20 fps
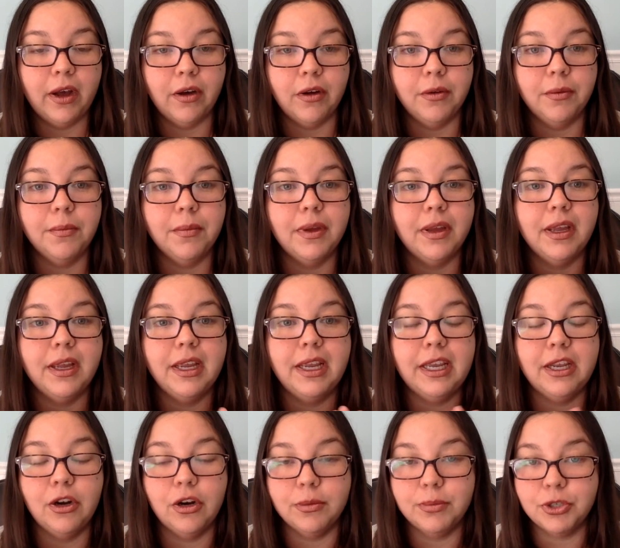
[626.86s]
Well,
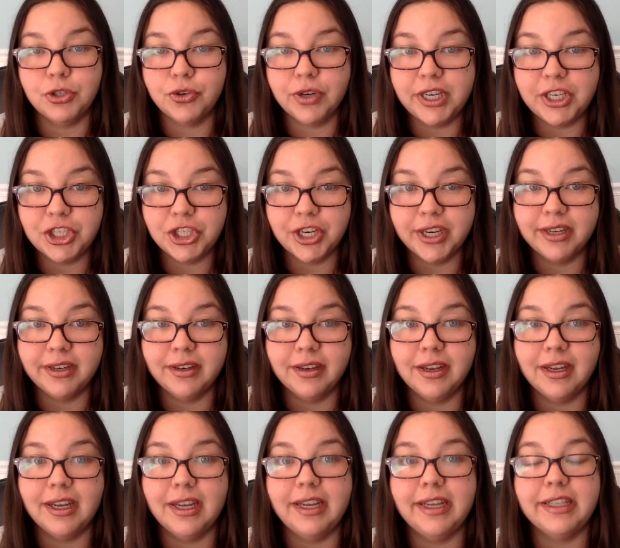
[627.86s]
in
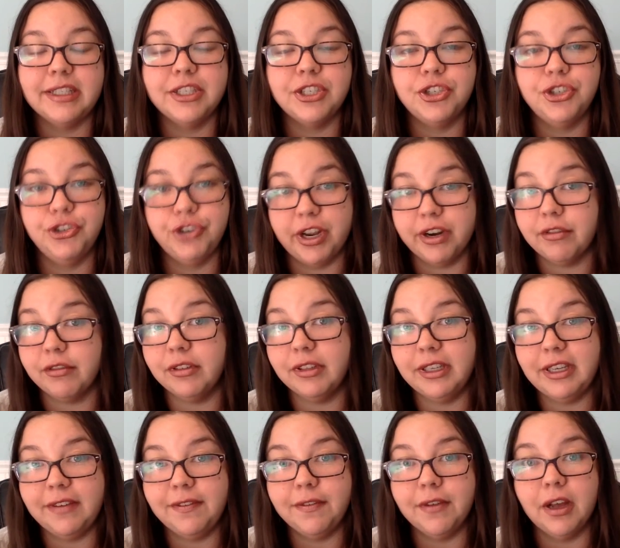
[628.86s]
arbitration, it's
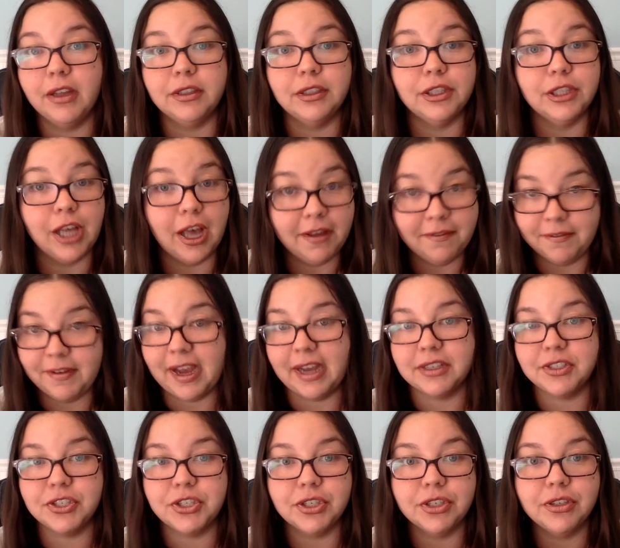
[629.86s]
generally a lot
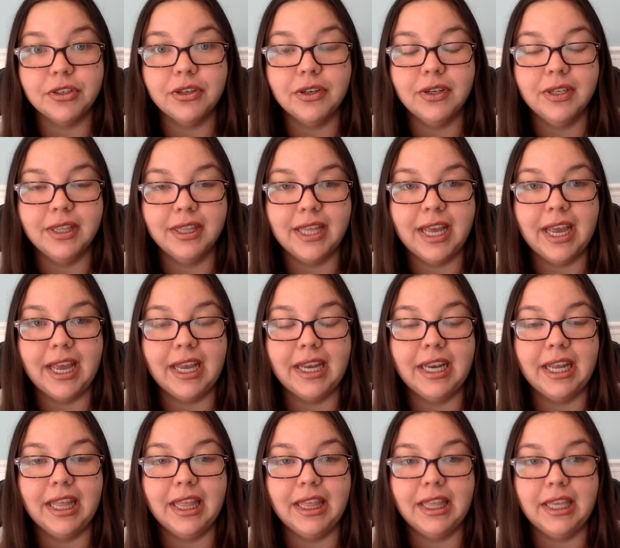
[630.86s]
faster
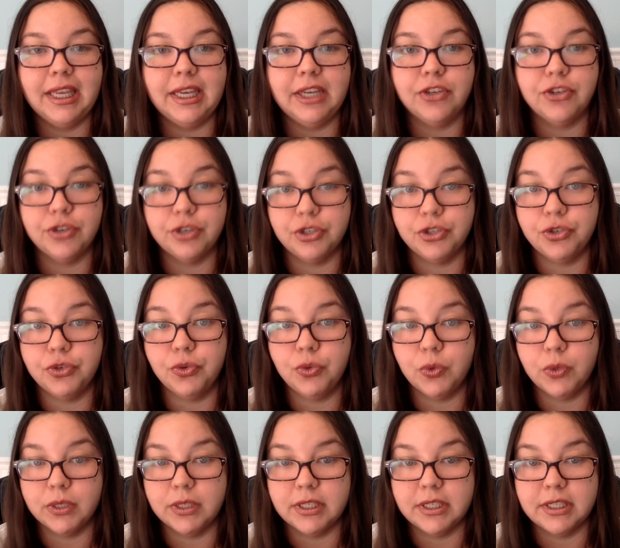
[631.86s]
than the
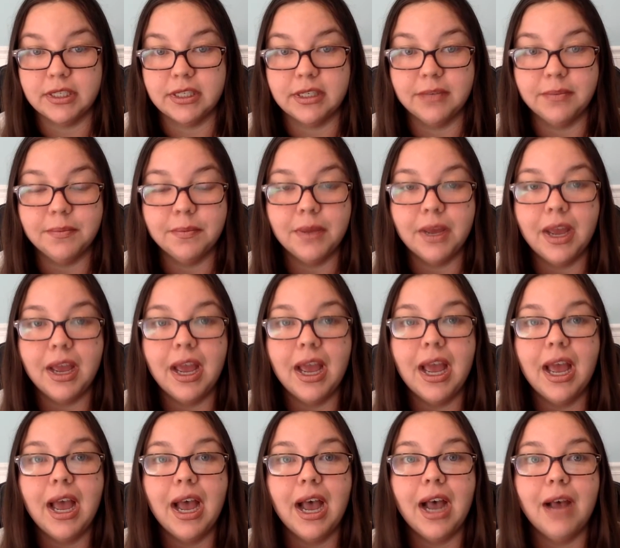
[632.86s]
traditional court system.
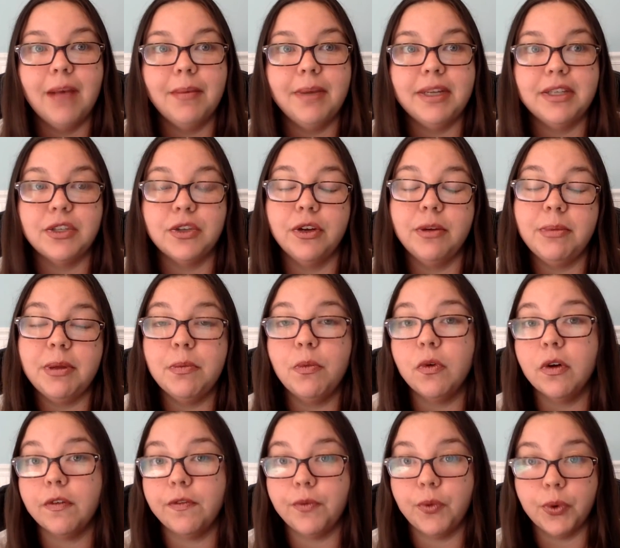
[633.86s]
It's going to
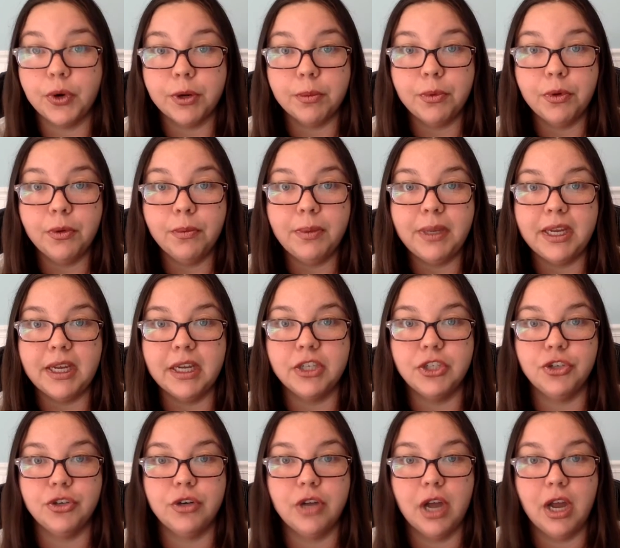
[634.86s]
be more affordable
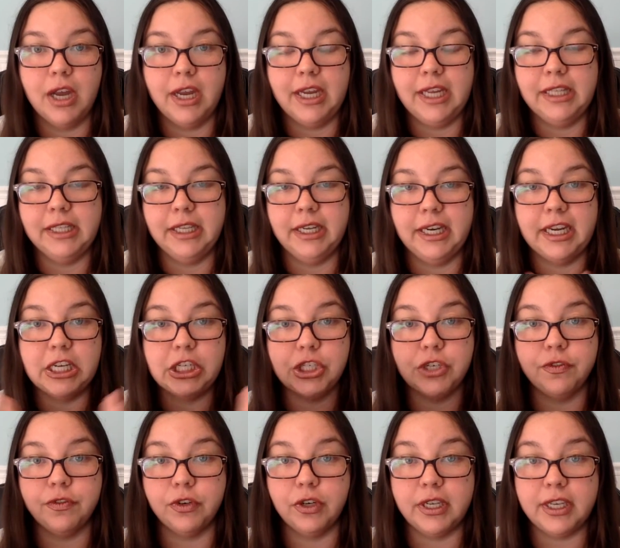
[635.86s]
because you're not in
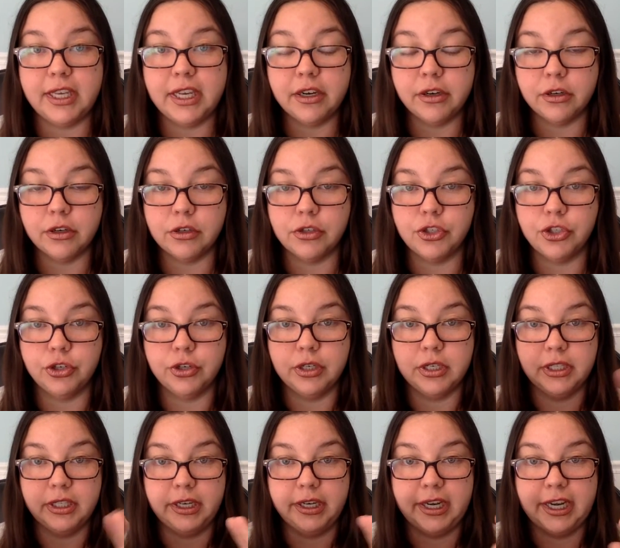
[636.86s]
litigation for years.
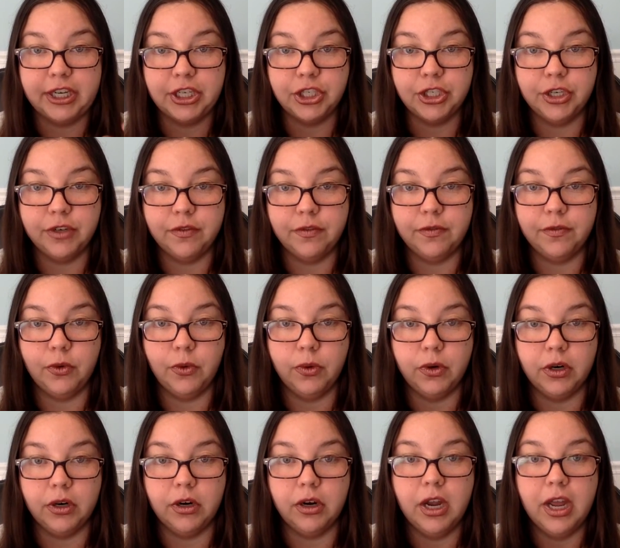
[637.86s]
You're in a litigation
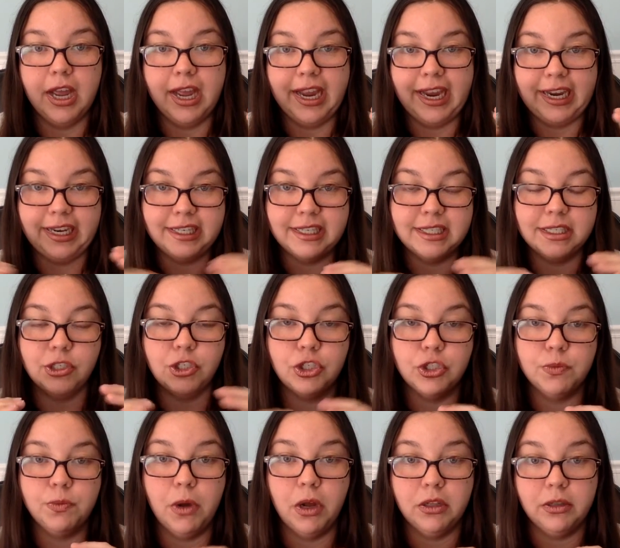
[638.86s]
for a
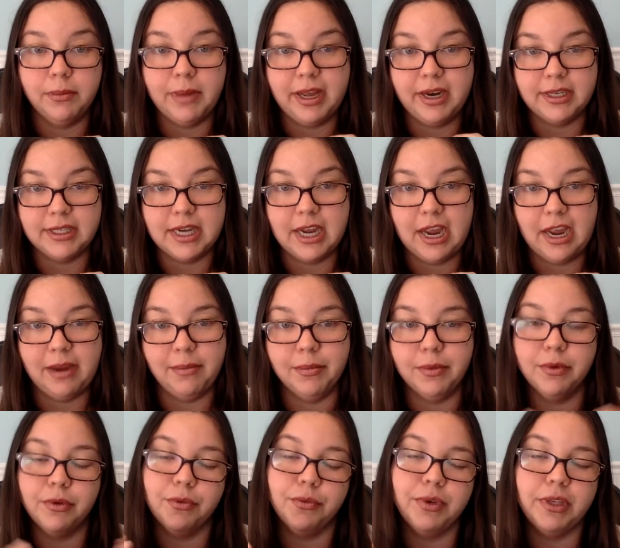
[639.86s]
small amount of
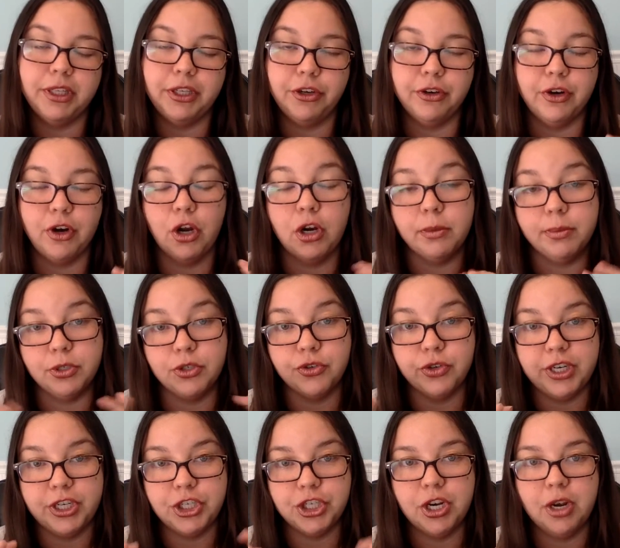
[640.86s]
time, or really you're in
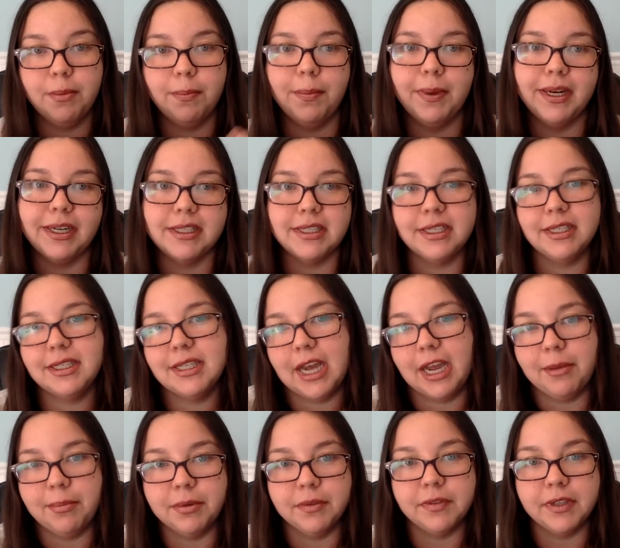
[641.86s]
arbitration, but it's a
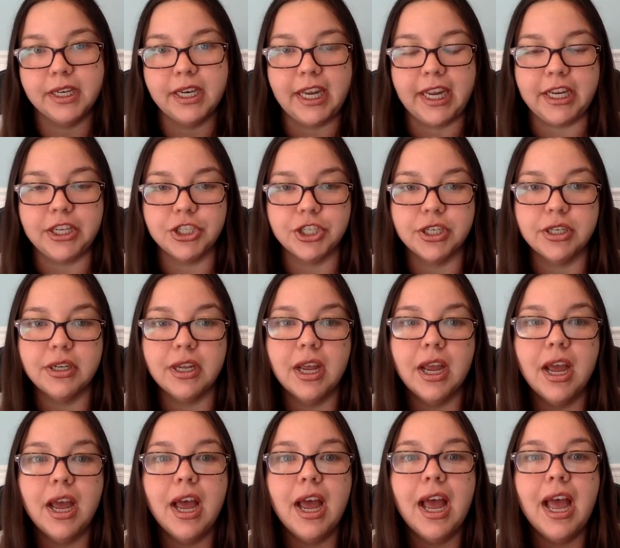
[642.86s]
type of
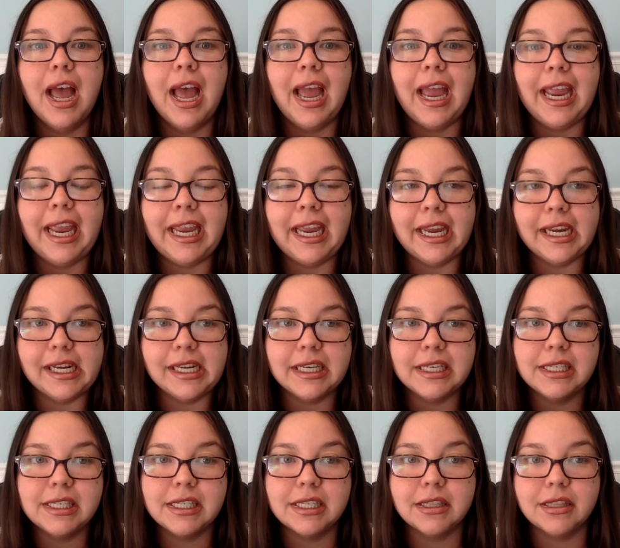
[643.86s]
litigation.
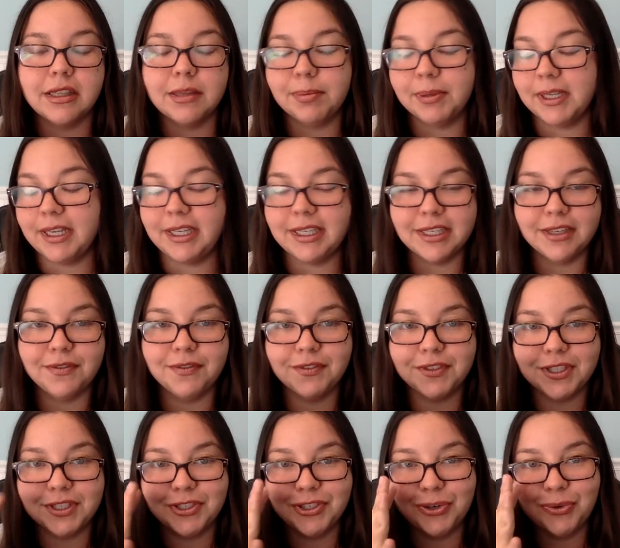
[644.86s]
And the
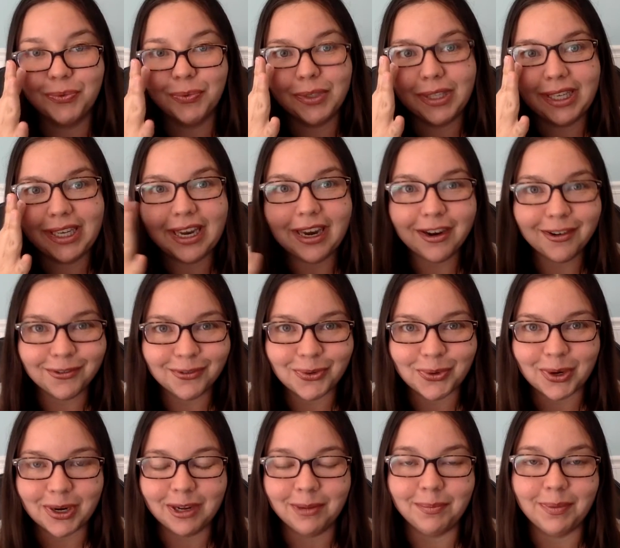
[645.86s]
plaintiffs don't really care
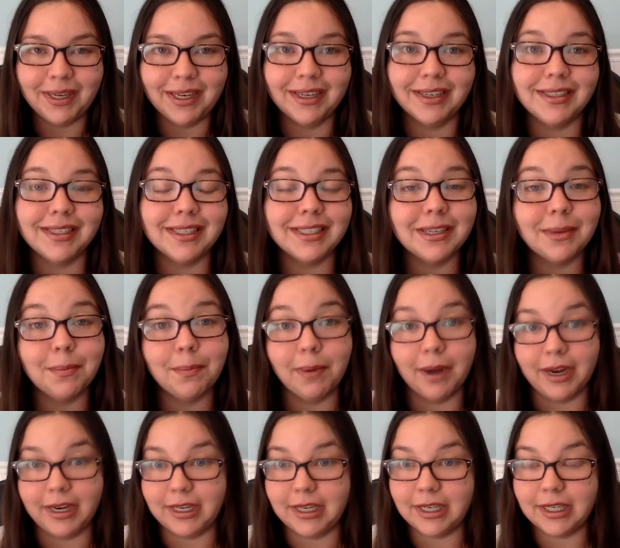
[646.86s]
for it because it's a
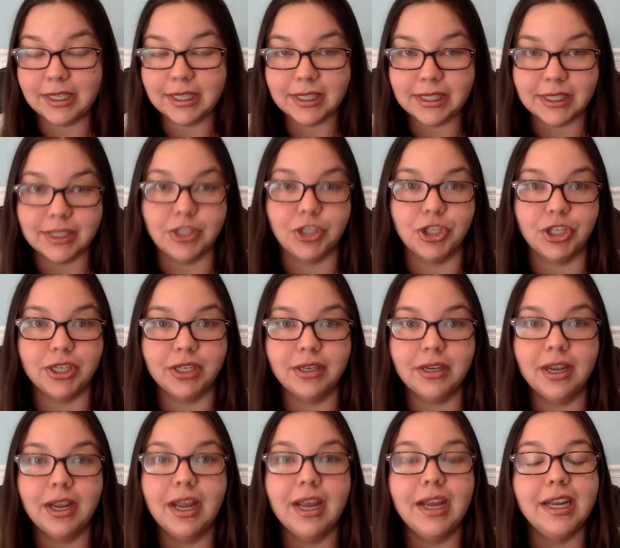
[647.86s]
binding
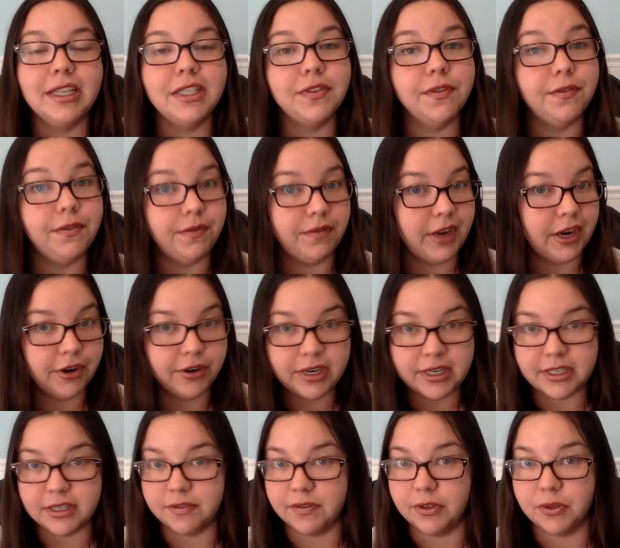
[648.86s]
decision. It's
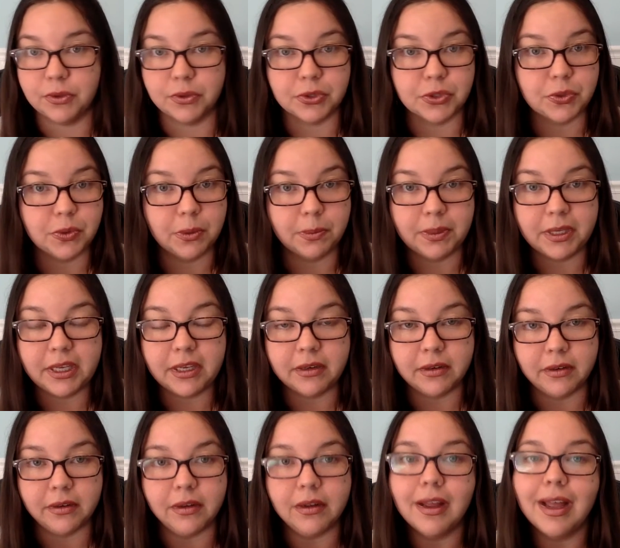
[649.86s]
very difficult to
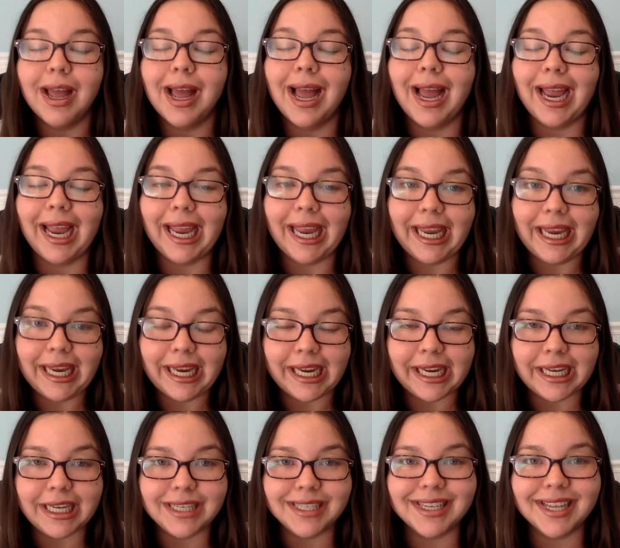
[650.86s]
appeal,
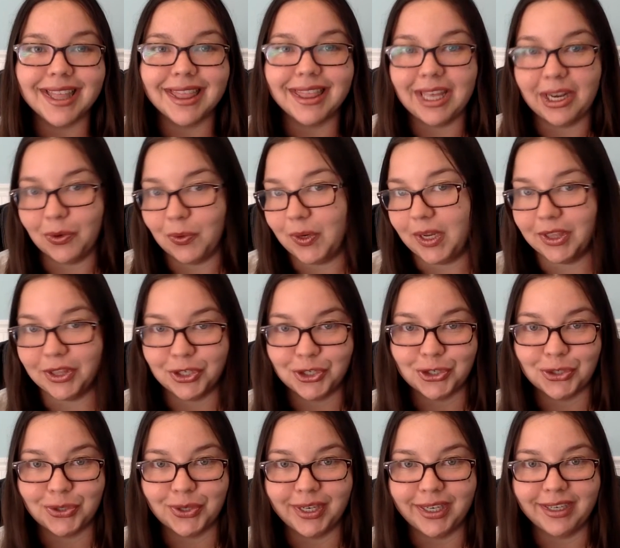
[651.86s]
and they don't get
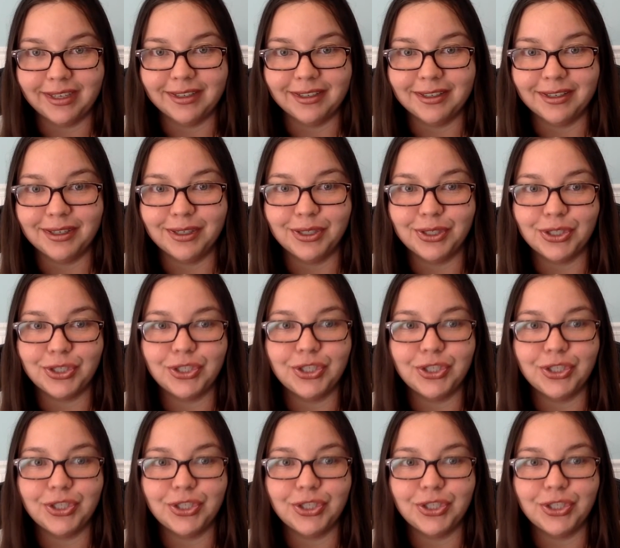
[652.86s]
the jury.